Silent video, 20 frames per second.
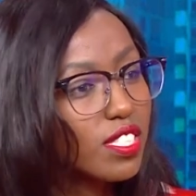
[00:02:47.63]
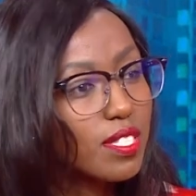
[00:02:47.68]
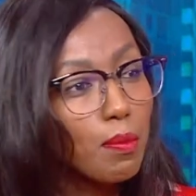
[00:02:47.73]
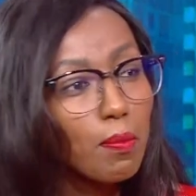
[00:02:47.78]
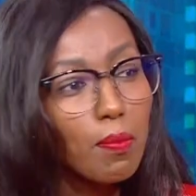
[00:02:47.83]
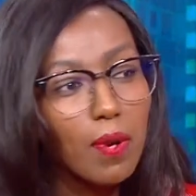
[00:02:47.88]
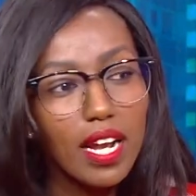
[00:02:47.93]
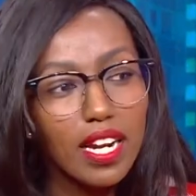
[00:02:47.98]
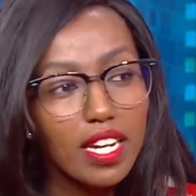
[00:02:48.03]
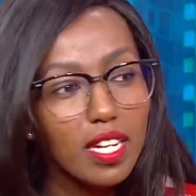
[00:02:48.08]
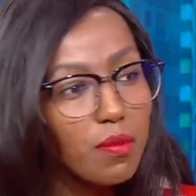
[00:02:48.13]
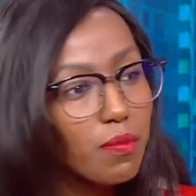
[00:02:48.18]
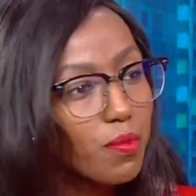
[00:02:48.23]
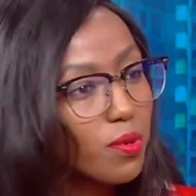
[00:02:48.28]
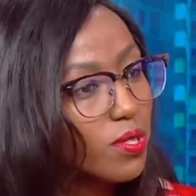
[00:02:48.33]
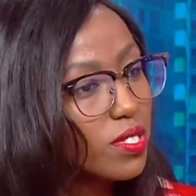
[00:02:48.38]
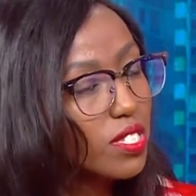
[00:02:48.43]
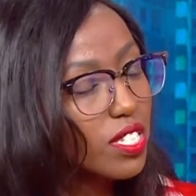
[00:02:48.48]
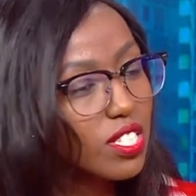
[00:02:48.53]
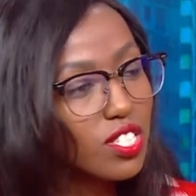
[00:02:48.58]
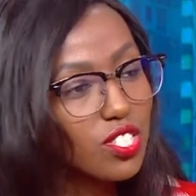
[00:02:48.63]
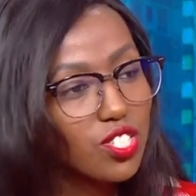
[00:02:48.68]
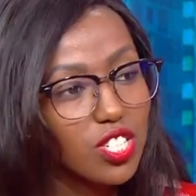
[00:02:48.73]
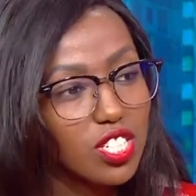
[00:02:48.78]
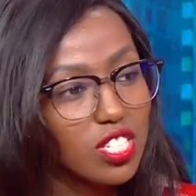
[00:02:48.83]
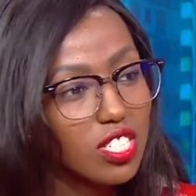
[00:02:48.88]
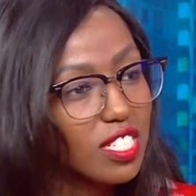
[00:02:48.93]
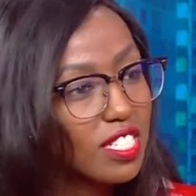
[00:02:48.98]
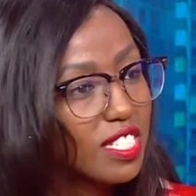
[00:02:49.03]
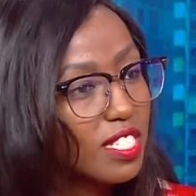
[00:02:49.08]
The planning process
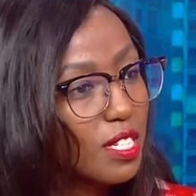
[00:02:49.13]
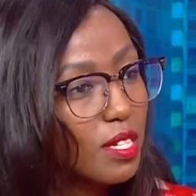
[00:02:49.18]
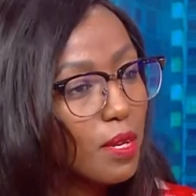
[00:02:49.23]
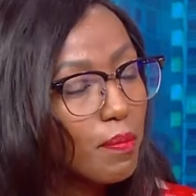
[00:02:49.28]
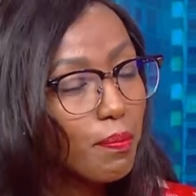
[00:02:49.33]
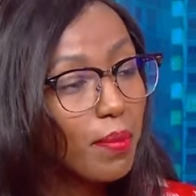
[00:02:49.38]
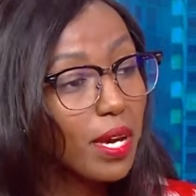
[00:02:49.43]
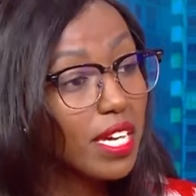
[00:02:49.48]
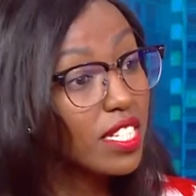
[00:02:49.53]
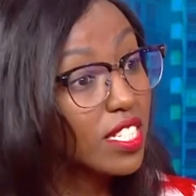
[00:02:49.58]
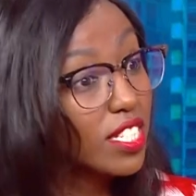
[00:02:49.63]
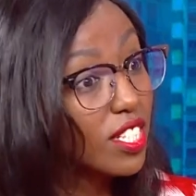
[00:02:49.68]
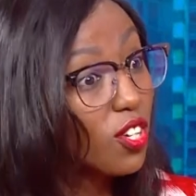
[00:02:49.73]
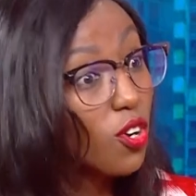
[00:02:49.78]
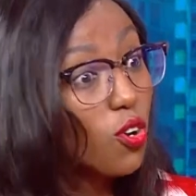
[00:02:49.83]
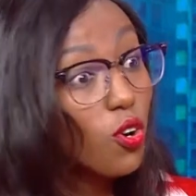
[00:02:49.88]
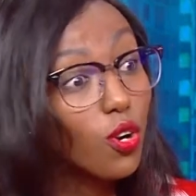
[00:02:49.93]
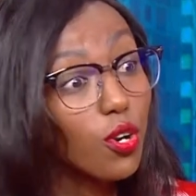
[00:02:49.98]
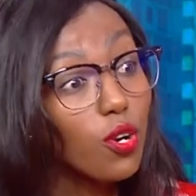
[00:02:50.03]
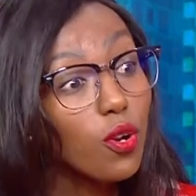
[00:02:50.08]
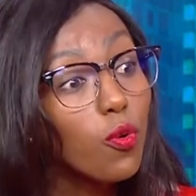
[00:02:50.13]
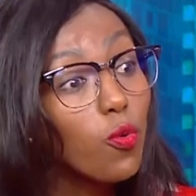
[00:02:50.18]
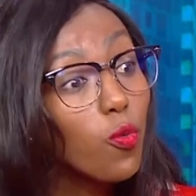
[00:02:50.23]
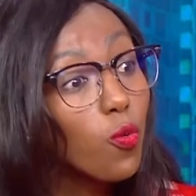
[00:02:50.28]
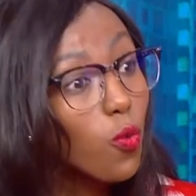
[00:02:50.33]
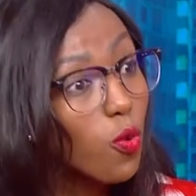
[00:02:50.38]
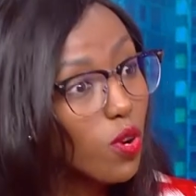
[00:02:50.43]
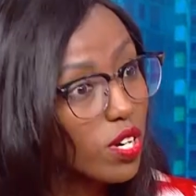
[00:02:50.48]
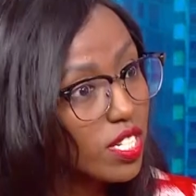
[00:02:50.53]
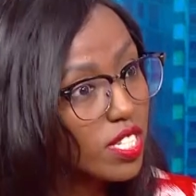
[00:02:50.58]
changes depending on
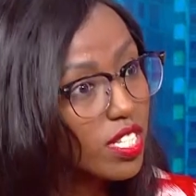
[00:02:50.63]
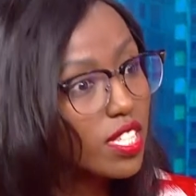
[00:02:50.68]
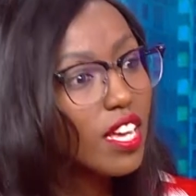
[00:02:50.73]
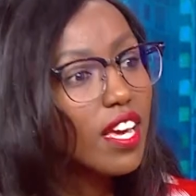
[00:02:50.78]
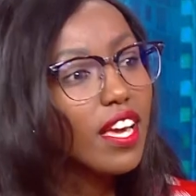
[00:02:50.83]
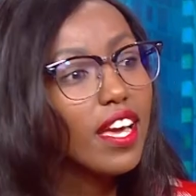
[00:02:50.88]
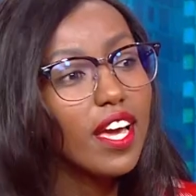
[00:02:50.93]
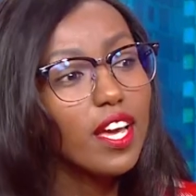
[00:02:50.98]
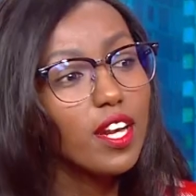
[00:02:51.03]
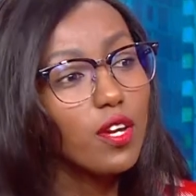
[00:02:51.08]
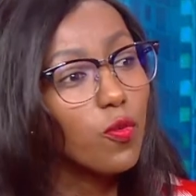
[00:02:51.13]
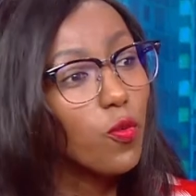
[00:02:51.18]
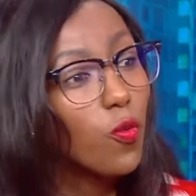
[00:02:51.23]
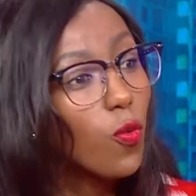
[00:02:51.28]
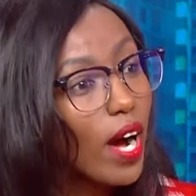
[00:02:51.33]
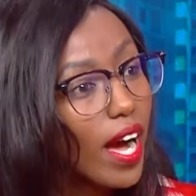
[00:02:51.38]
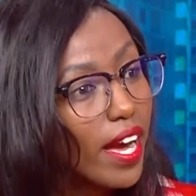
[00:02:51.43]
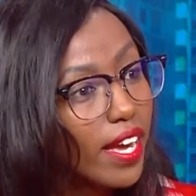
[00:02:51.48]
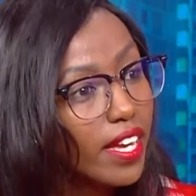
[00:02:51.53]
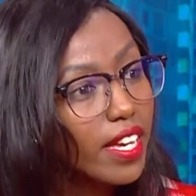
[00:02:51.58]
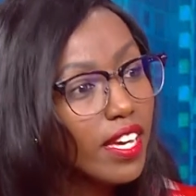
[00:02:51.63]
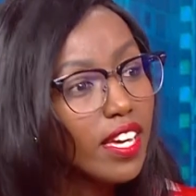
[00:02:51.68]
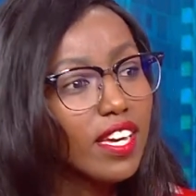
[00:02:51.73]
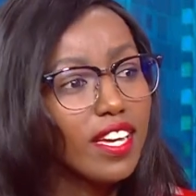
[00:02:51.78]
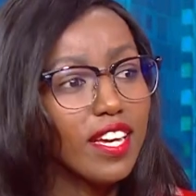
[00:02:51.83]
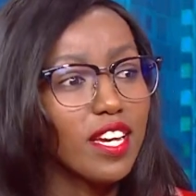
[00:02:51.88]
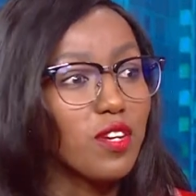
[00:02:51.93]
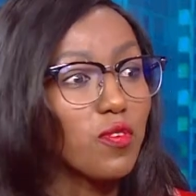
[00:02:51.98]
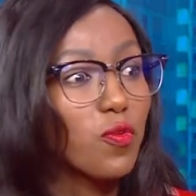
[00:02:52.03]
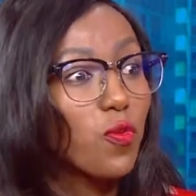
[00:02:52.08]
what and why
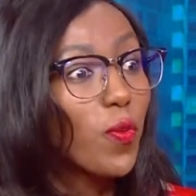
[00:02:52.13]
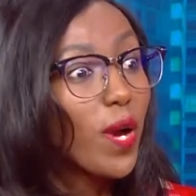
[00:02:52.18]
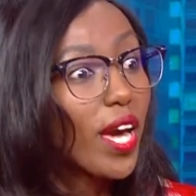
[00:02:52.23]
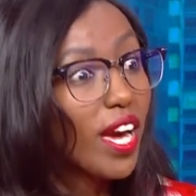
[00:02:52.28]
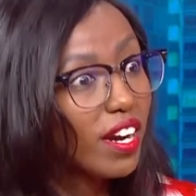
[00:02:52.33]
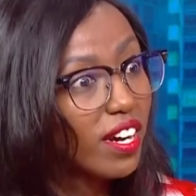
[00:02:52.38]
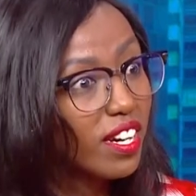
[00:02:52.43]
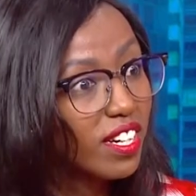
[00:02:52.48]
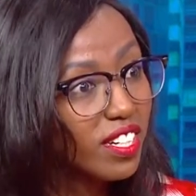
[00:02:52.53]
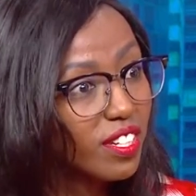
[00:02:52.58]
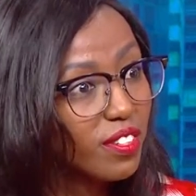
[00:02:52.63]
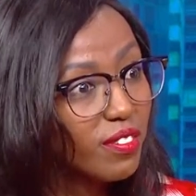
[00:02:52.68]
and where.